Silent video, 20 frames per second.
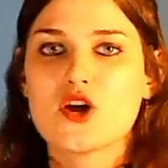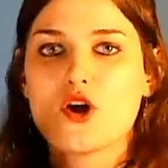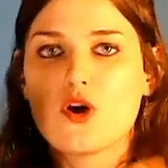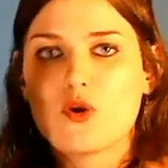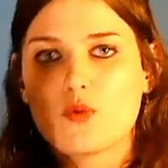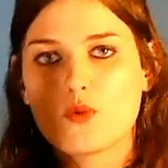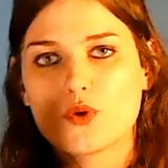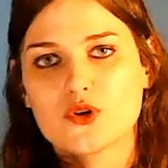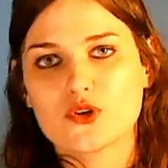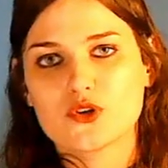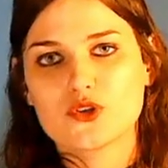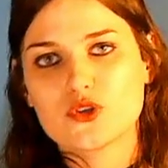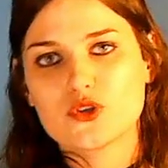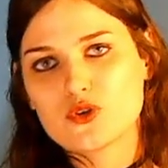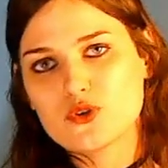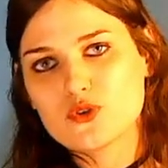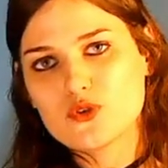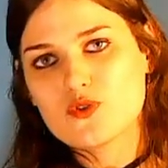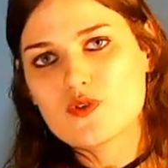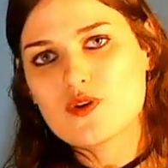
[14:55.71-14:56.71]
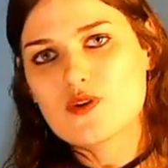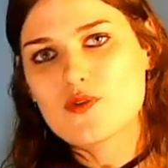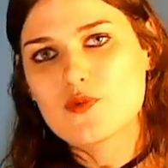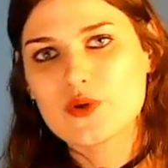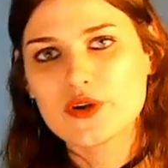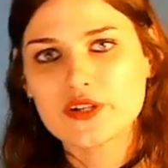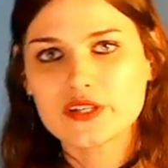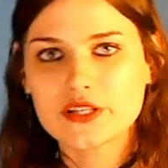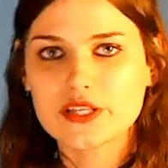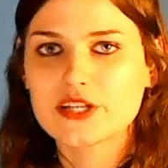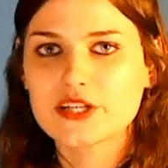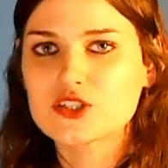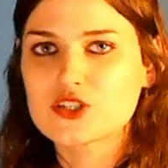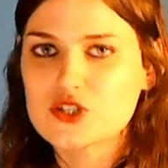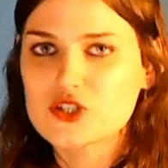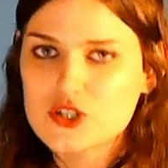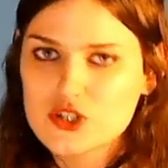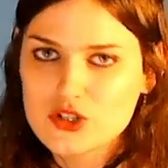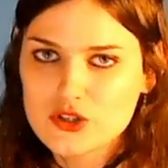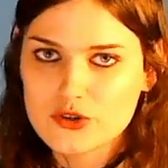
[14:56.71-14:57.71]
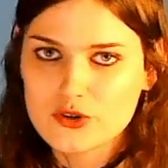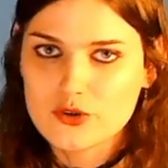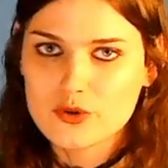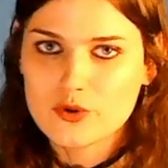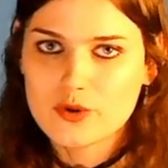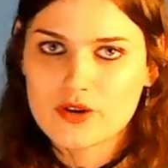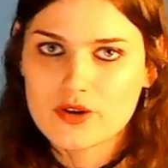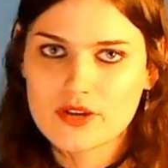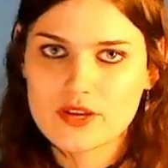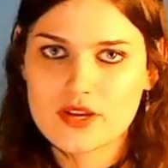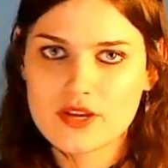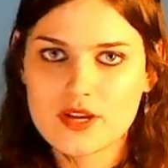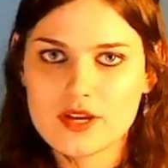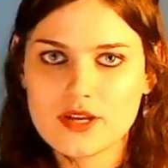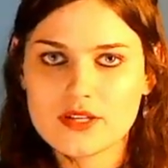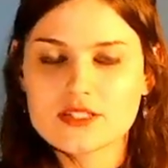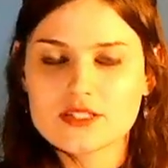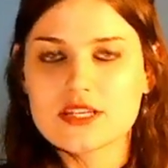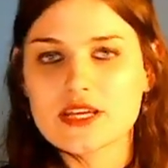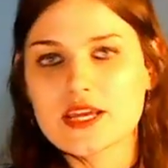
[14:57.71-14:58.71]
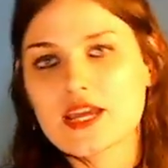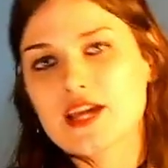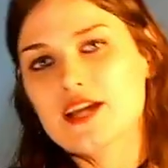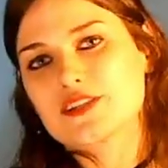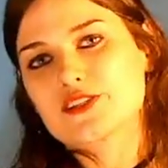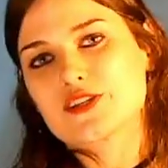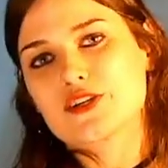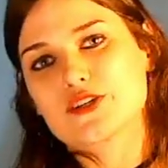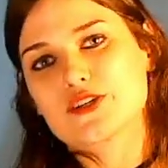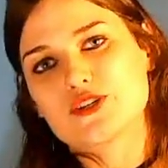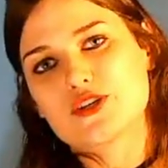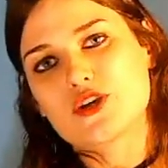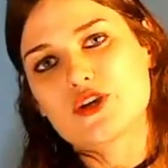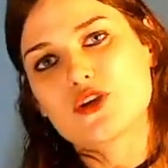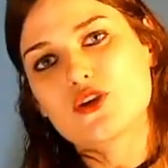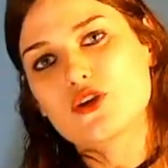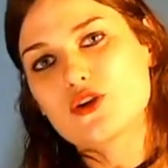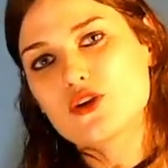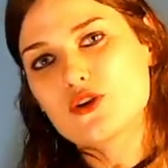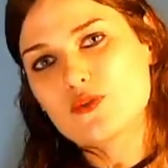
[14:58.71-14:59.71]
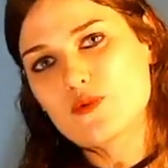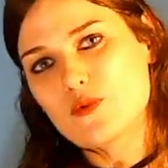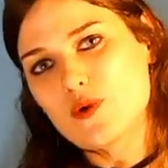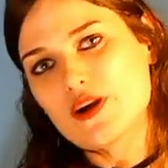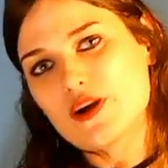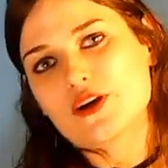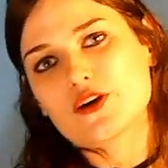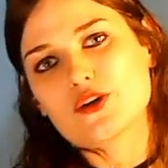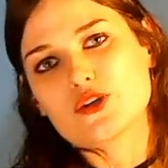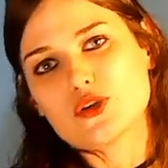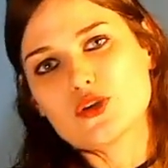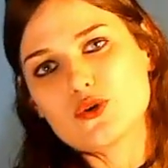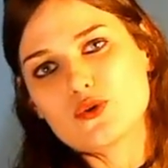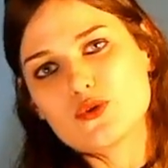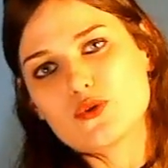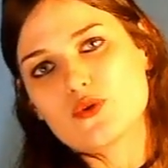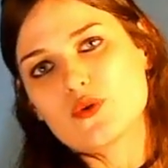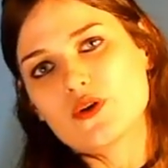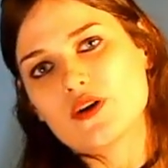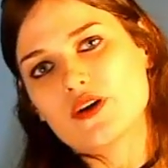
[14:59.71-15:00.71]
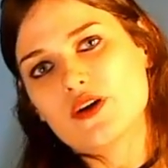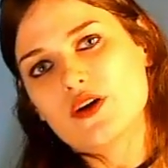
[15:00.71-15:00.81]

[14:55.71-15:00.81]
What are you willing to do to get to you where you